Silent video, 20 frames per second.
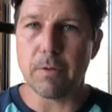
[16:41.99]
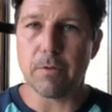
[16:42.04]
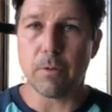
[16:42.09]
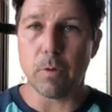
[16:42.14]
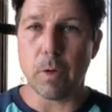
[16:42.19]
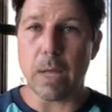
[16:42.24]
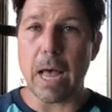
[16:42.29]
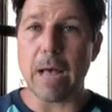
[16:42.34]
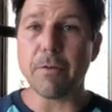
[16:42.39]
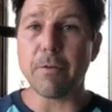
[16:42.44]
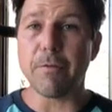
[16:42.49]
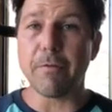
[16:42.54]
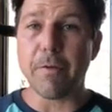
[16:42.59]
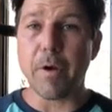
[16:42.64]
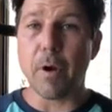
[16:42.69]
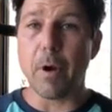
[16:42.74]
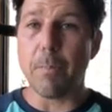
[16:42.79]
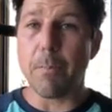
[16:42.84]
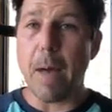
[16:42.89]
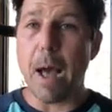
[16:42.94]
So it has a
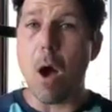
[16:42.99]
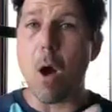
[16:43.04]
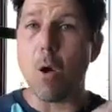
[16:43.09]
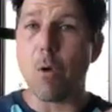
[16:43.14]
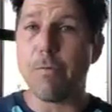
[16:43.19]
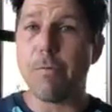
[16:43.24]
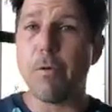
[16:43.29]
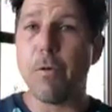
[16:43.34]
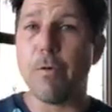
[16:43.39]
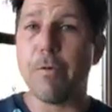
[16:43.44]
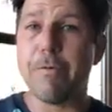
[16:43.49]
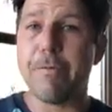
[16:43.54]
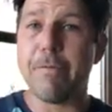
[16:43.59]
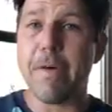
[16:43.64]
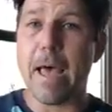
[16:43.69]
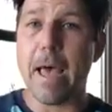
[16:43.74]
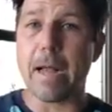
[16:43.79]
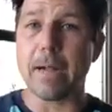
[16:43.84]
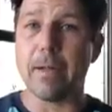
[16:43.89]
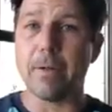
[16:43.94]
very powerful
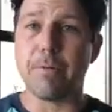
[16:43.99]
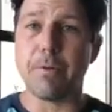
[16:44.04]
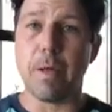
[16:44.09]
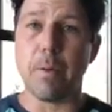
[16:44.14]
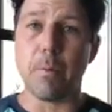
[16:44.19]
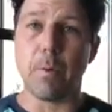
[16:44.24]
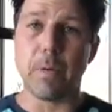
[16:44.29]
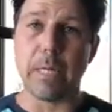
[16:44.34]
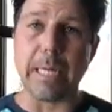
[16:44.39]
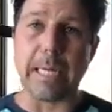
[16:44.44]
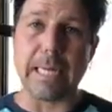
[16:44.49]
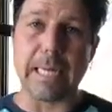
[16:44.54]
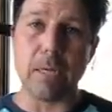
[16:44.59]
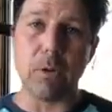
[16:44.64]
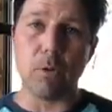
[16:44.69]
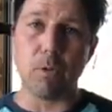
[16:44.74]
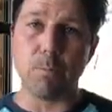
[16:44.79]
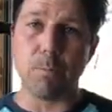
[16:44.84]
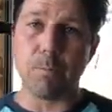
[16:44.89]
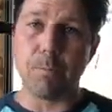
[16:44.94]
effect. It's able to
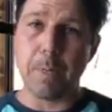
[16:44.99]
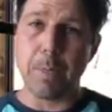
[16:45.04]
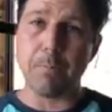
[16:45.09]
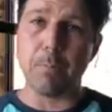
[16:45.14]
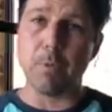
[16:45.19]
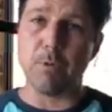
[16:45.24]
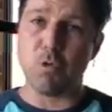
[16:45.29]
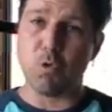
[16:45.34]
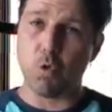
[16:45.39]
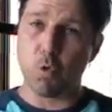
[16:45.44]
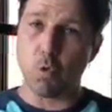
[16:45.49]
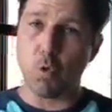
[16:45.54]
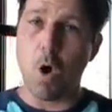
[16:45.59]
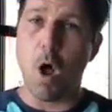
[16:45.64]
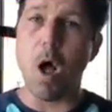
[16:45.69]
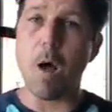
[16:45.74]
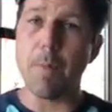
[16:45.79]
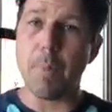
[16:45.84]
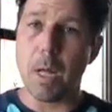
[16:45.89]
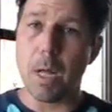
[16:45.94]
heal people's
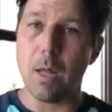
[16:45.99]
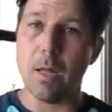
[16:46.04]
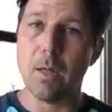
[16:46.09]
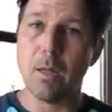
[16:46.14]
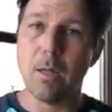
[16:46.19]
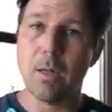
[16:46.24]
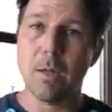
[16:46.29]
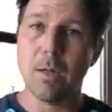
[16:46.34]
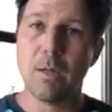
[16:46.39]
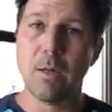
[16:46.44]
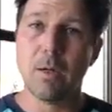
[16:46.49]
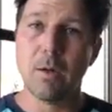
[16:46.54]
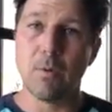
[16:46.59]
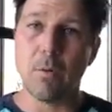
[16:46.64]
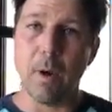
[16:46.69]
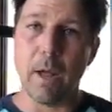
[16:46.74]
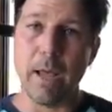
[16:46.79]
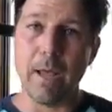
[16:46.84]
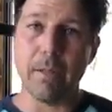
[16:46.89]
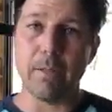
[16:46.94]
trauma,
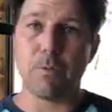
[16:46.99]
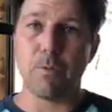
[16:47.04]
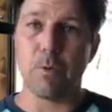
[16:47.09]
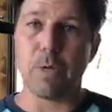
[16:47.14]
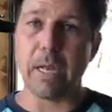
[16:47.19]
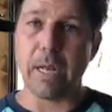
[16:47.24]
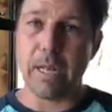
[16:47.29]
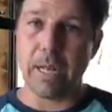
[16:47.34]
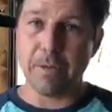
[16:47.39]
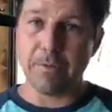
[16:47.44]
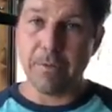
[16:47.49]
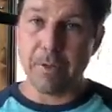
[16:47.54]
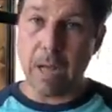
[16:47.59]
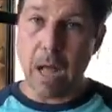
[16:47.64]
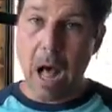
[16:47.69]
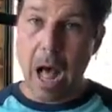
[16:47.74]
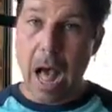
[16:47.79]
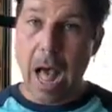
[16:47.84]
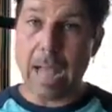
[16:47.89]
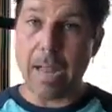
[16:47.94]
right, through getting us in a
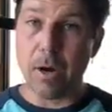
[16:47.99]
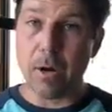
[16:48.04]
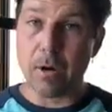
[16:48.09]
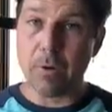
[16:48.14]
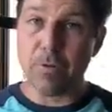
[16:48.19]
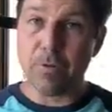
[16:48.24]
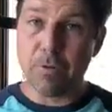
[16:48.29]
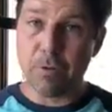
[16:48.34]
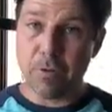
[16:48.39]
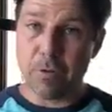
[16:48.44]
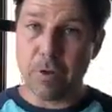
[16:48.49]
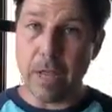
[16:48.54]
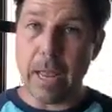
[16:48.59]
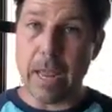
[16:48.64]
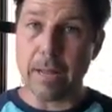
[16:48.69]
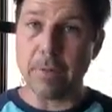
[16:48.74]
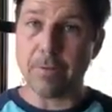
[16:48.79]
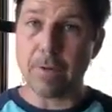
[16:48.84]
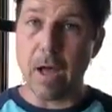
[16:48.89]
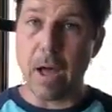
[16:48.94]
higher
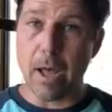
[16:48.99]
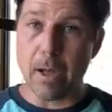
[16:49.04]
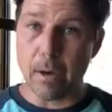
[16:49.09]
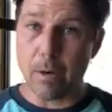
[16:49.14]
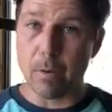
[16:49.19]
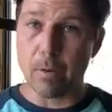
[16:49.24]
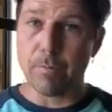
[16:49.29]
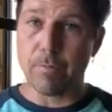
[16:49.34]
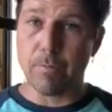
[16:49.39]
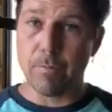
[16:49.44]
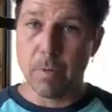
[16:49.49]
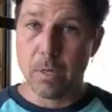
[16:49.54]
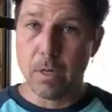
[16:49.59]
states, higher